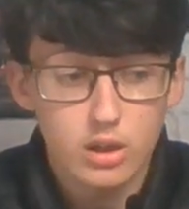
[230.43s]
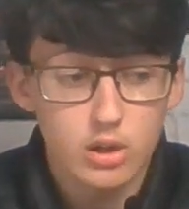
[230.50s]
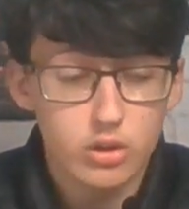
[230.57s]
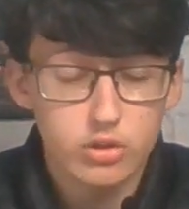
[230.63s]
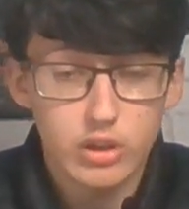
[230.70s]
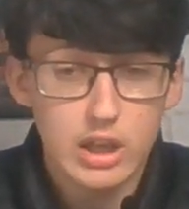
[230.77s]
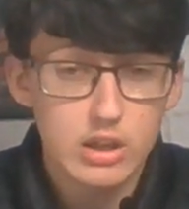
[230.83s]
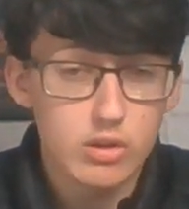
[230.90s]

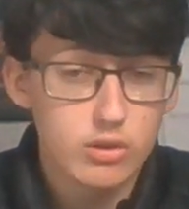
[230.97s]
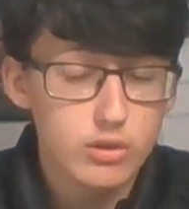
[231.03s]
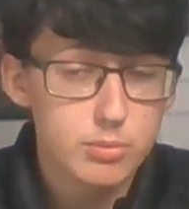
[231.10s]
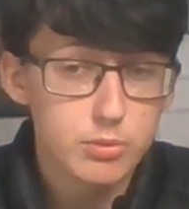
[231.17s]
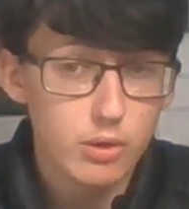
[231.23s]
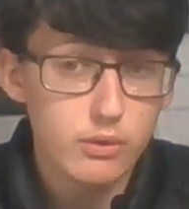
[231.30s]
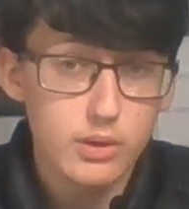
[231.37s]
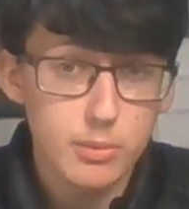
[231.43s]
Jake Young's
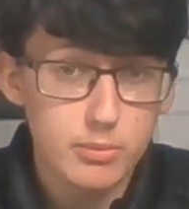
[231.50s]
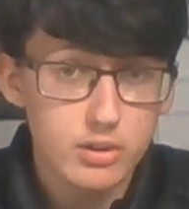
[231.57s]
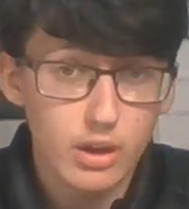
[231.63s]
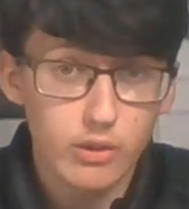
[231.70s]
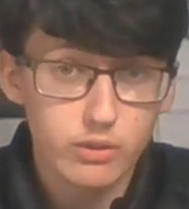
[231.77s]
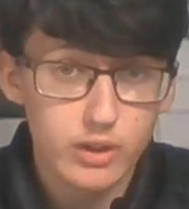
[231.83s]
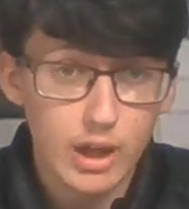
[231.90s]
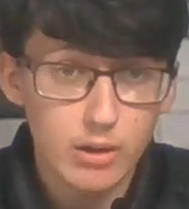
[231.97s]
proven
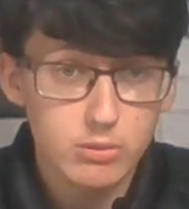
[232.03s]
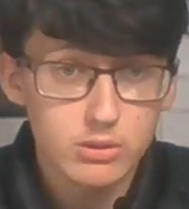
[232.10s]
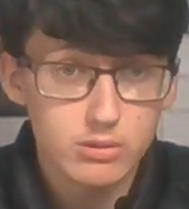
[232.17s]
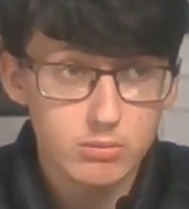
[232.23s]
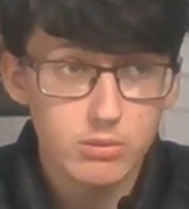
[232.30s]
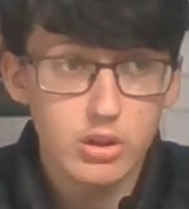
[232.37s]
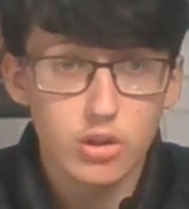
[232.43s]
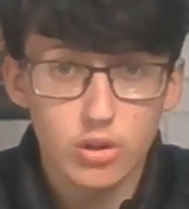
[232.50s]
himself now.
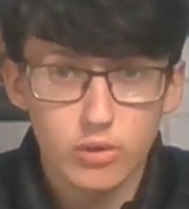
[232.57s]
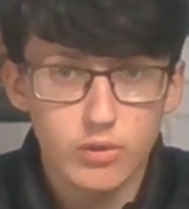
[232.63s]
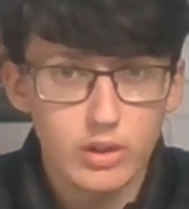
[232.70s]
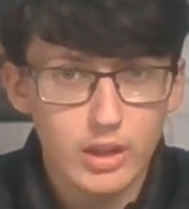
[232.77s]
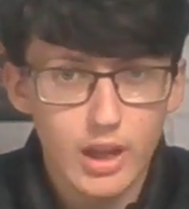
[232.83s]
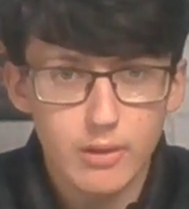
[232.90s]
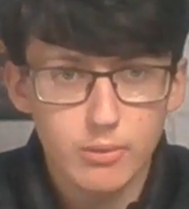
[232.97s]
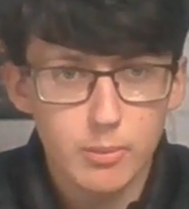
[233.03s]
We know
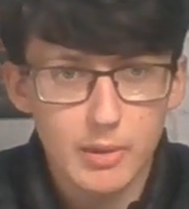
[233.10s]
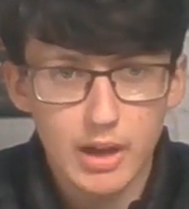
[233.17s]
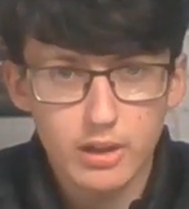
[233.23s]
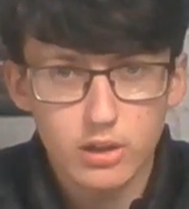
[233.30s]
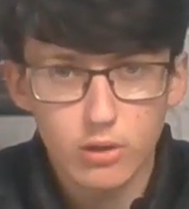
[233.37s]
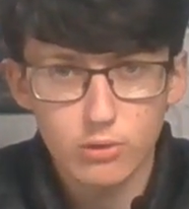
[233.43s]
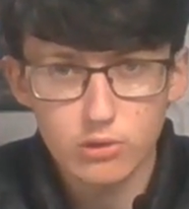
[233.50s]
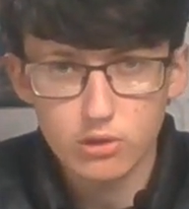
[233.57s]
that with Mark
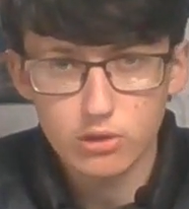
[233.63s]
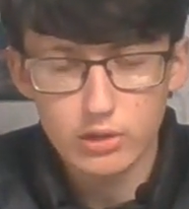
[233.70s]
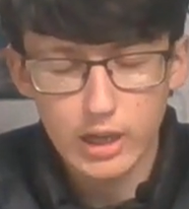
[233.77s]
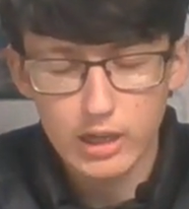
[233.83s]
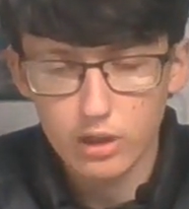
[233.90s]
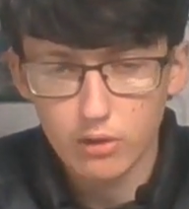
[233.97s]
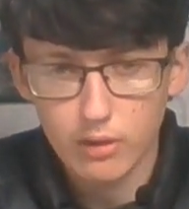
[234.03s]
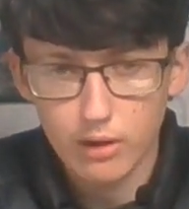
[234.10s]
Hughes not
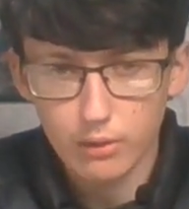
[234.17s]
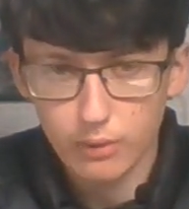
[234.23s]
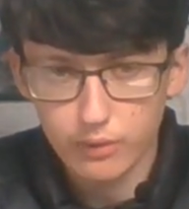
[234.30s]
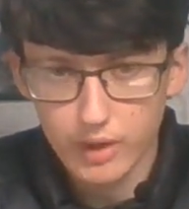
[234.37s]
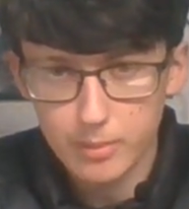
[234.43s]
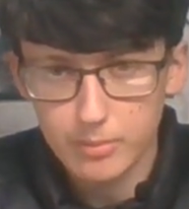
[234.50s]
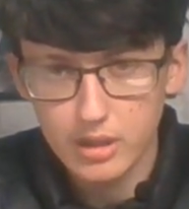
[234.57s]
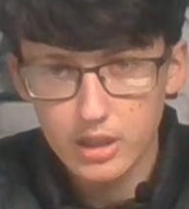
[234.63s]
getting out of
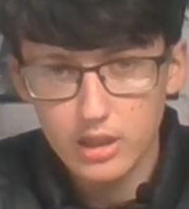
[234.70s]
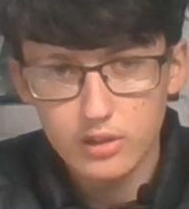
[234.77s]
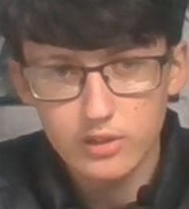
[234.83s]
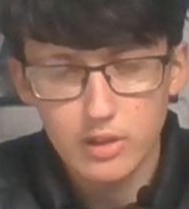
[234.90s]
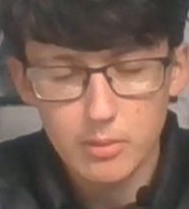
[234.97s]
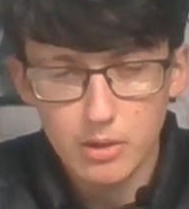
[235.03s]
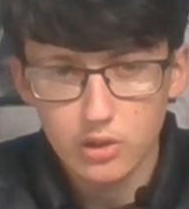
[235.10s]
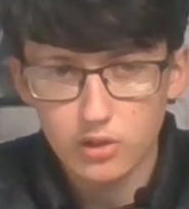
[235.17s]
him.
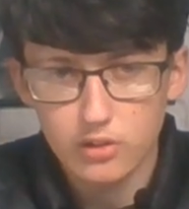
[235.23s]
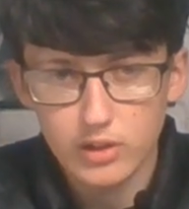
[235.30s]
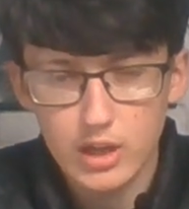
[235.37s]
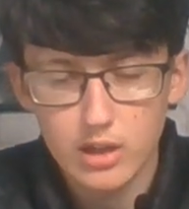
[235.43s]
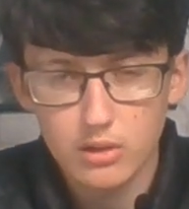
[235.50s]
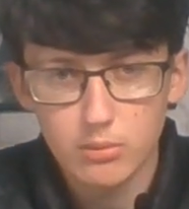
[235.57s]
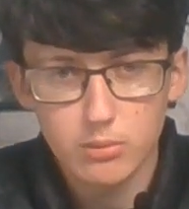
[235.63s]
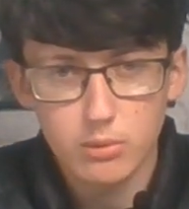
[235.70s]
Team
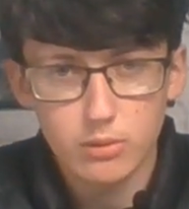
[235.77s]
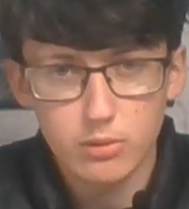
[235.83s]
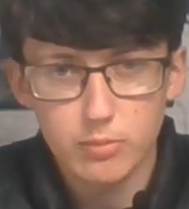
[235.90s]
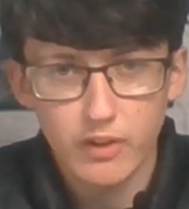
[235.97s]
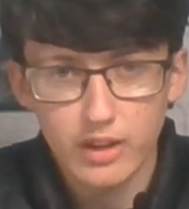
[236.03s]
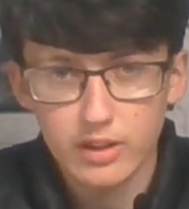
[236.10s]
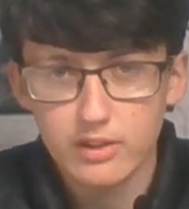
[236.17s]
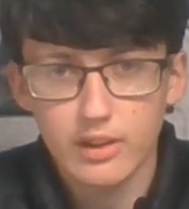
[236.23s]
Odesina was
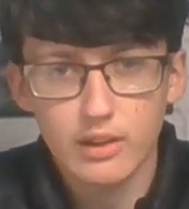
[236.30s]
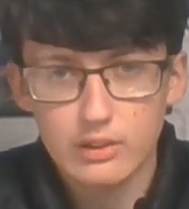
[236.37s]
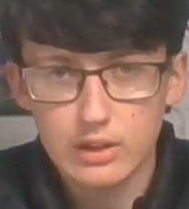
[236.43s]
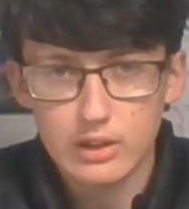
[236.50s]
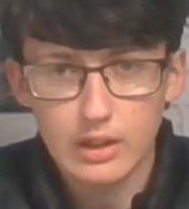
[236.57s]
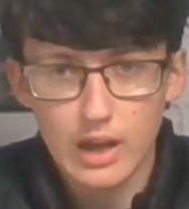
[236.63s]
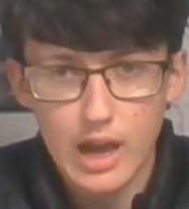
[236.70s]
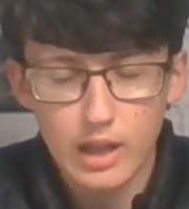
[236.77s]

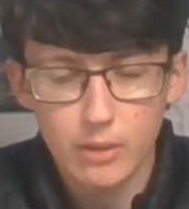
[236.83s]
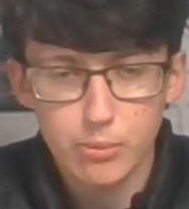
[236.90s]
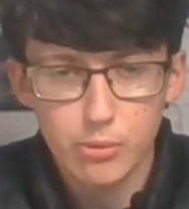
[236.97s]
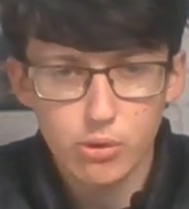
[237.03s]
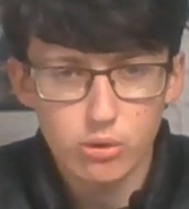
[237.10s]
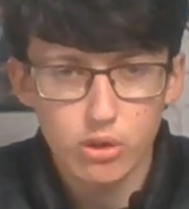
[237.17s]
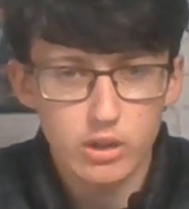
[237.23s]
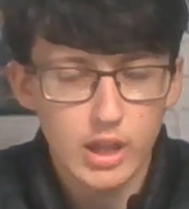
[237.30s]
fantastic at
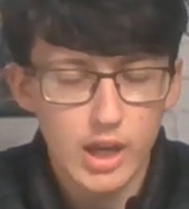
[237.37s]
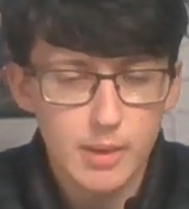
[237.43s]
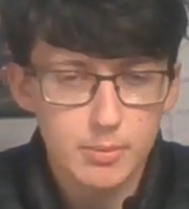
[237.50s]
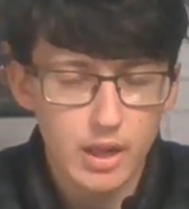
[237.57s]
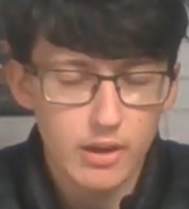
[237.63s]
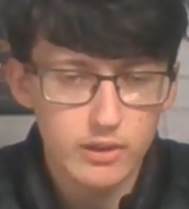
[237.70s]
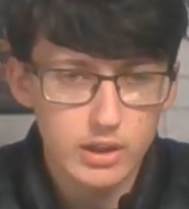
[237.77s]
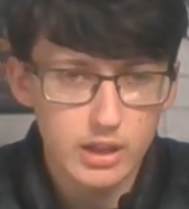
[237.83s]
Hartlepool, got their
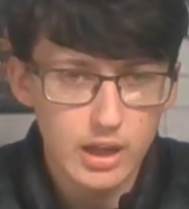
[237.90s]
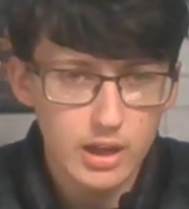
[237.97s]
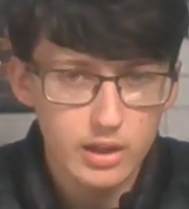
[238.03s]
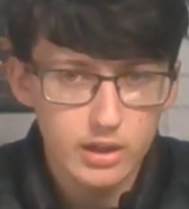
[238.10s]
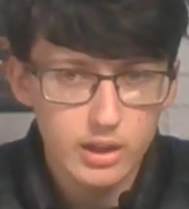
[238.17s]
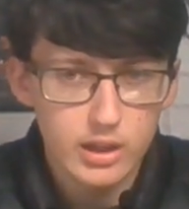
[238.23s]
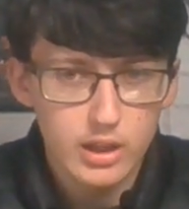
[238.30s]
player of the year.